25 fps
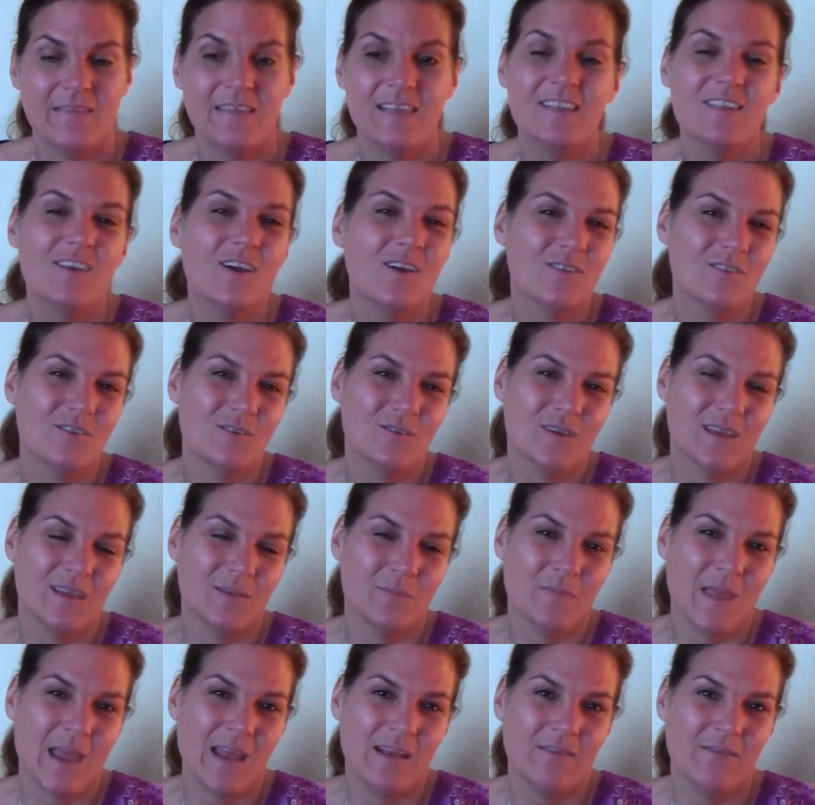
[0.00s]
This also
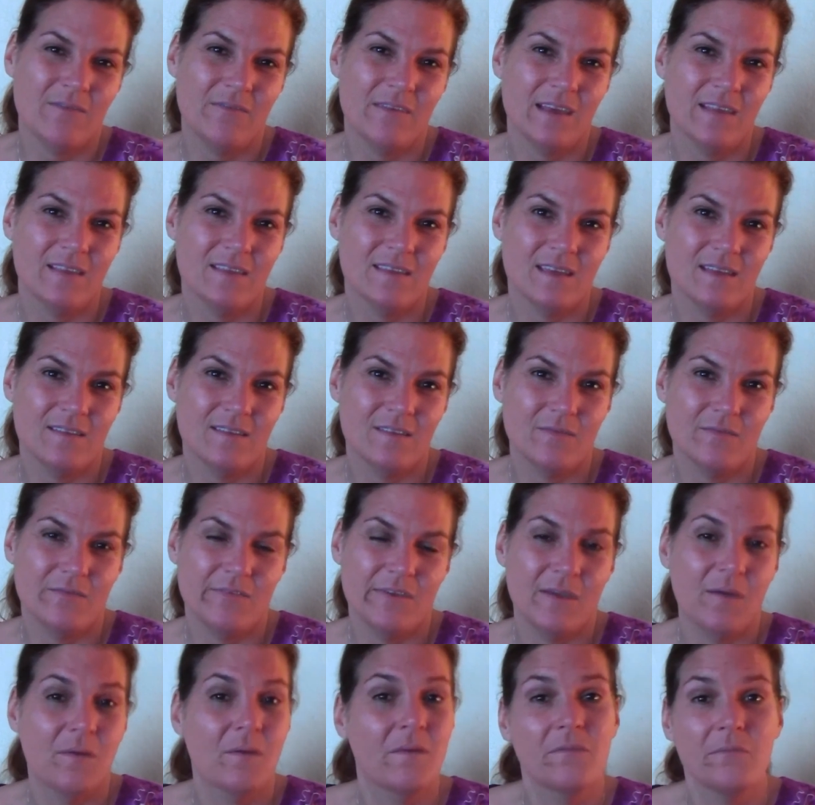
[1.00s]
can manifest as a
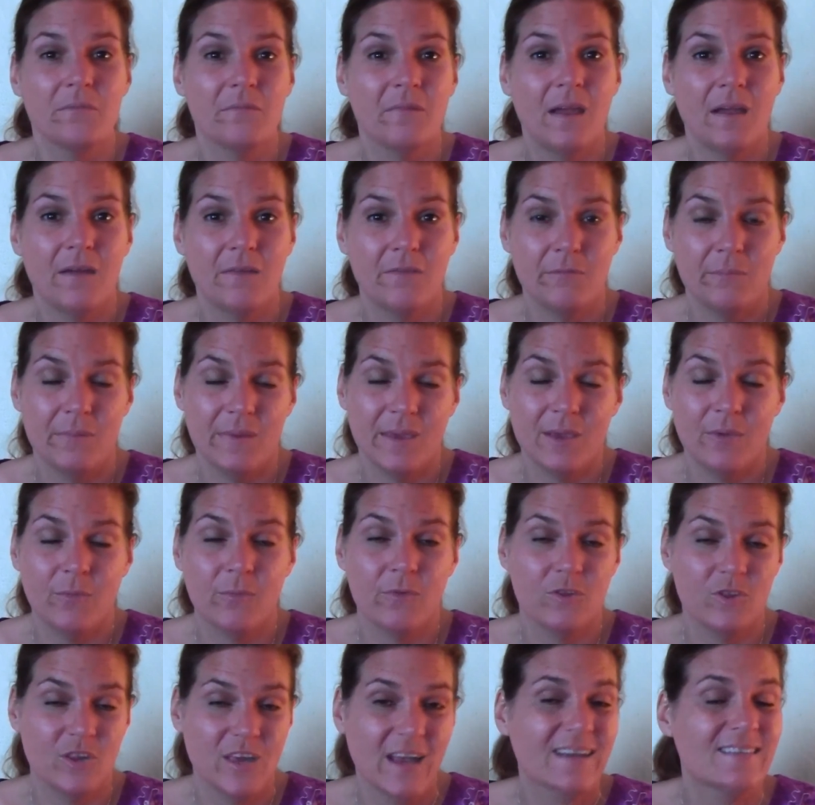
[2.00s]
fear of being
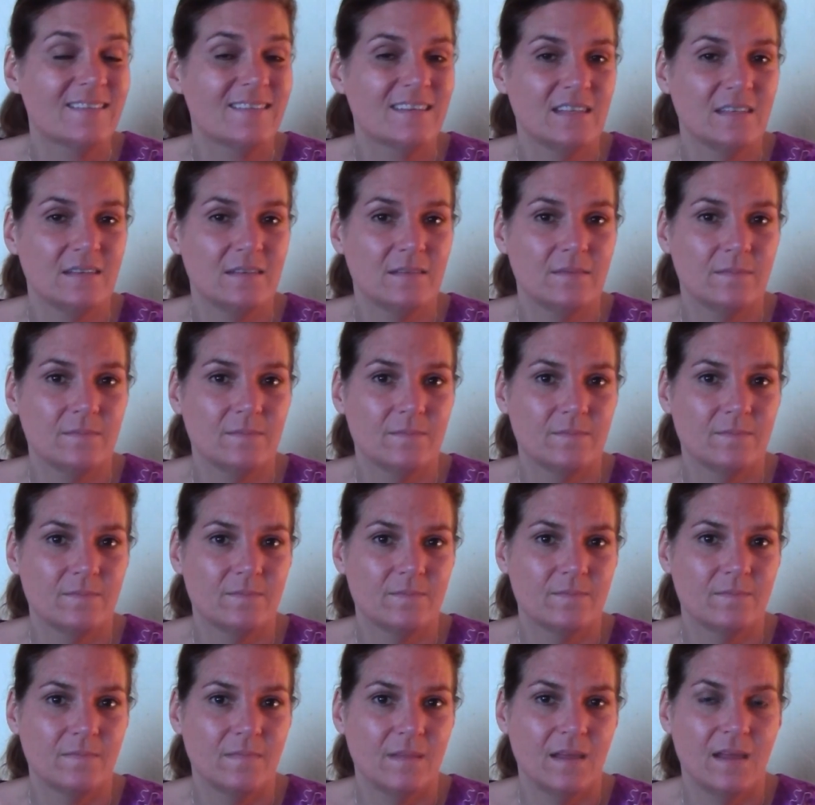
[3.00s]
rejected.
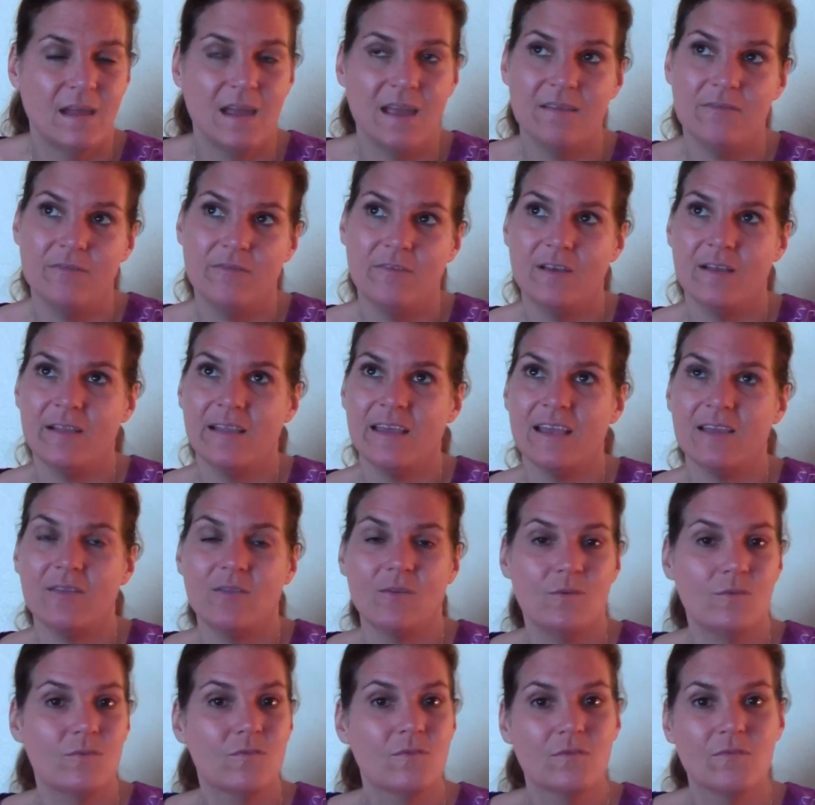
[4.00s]
I feel
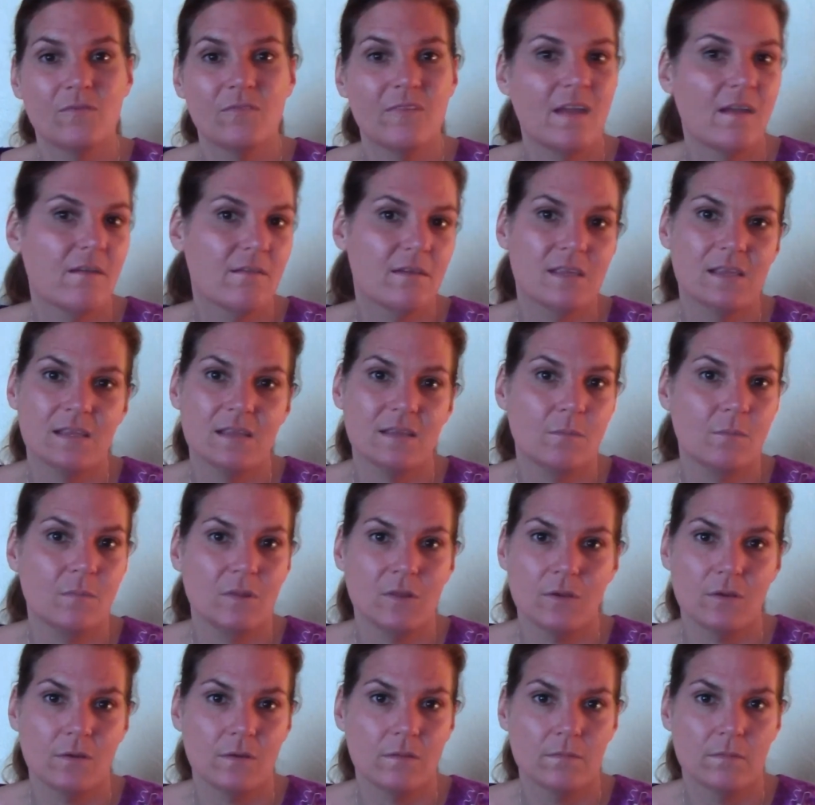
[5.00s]
like those are very
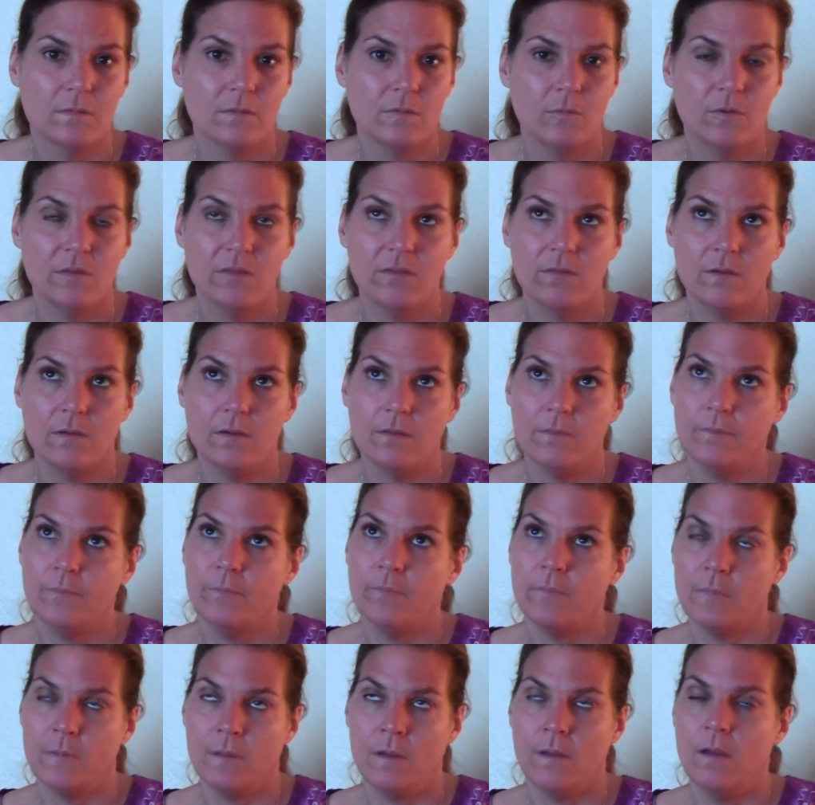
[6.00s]
similar, with
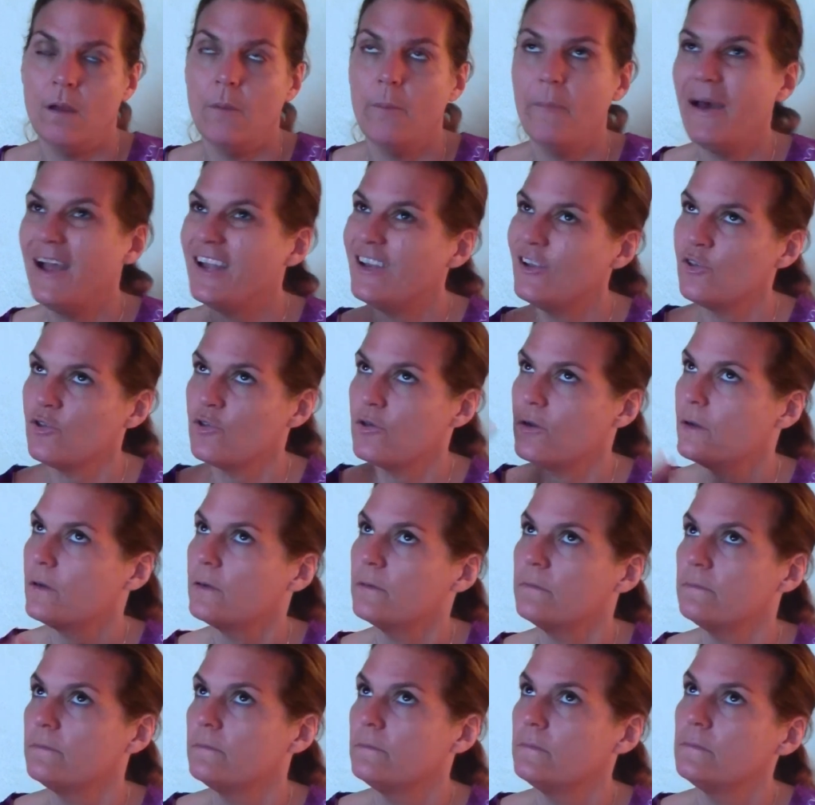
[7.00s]
a
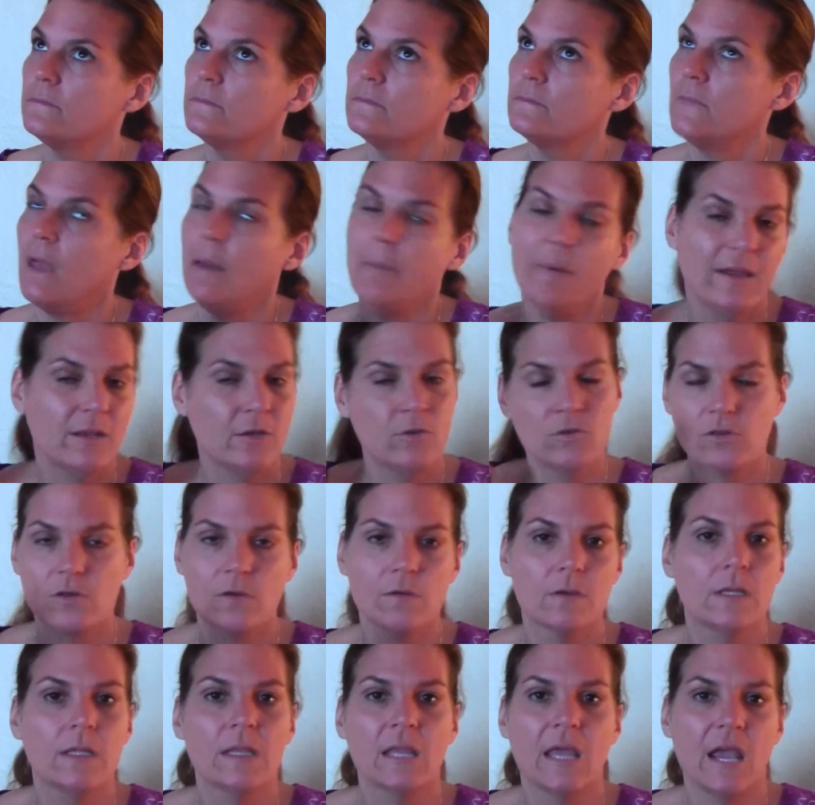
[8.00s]
punisher
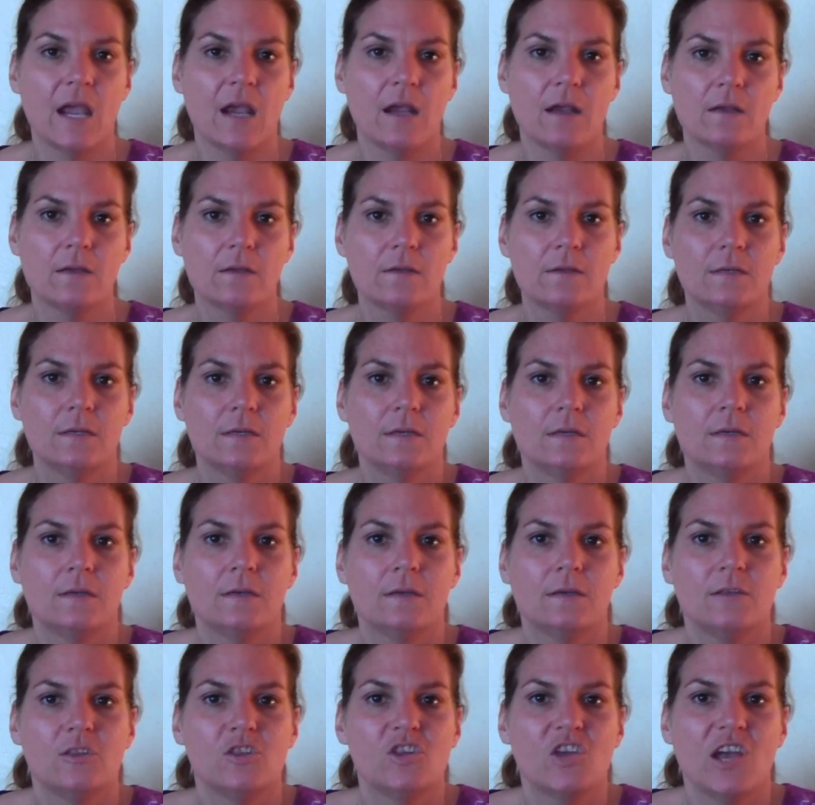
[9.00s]
in there
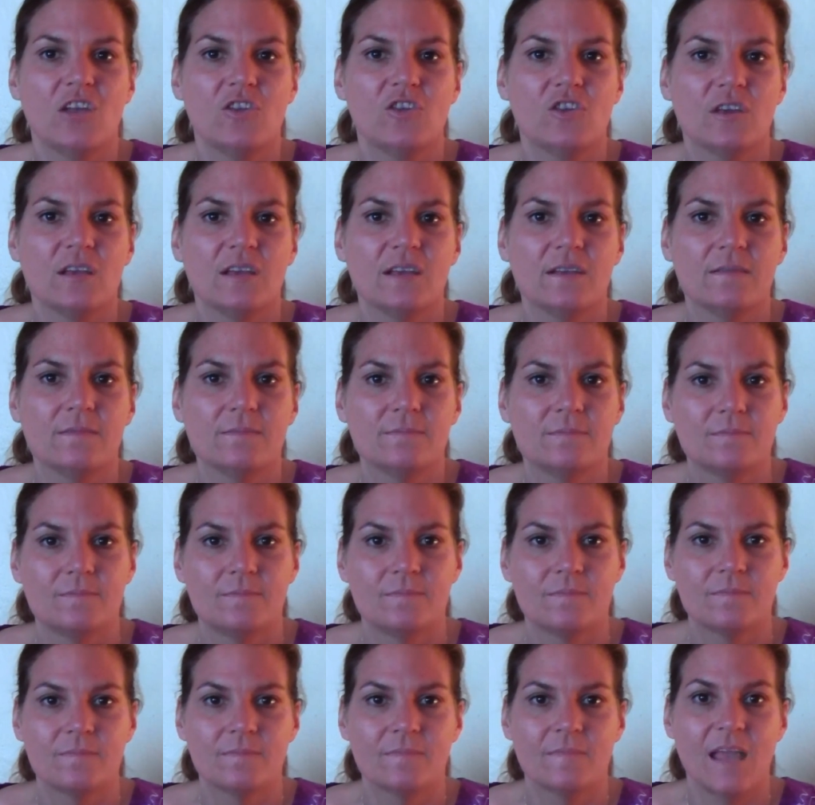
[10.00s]
judging
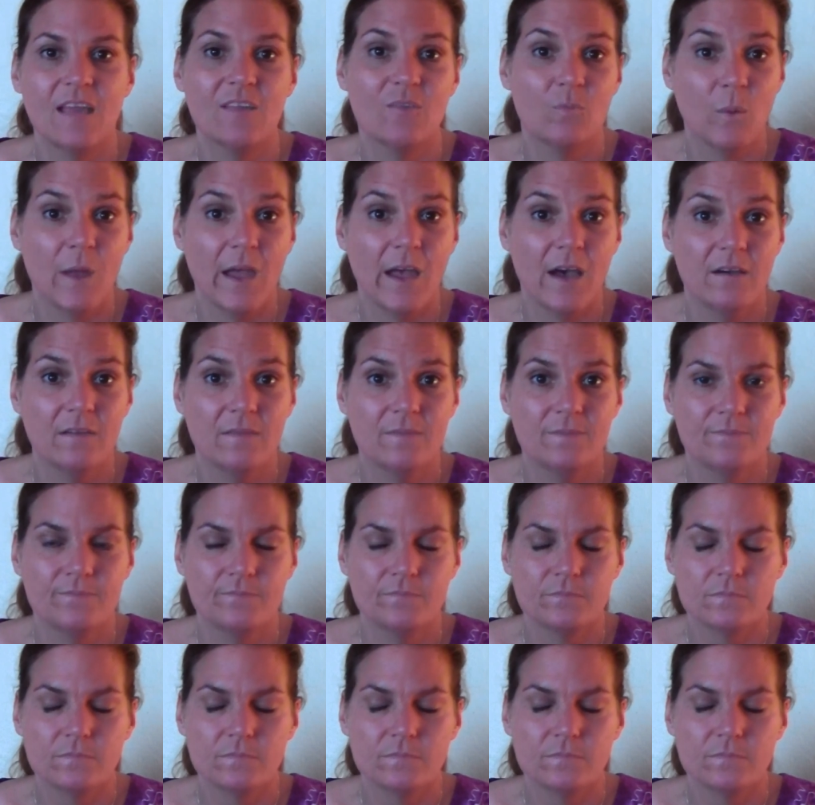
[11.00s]
as well.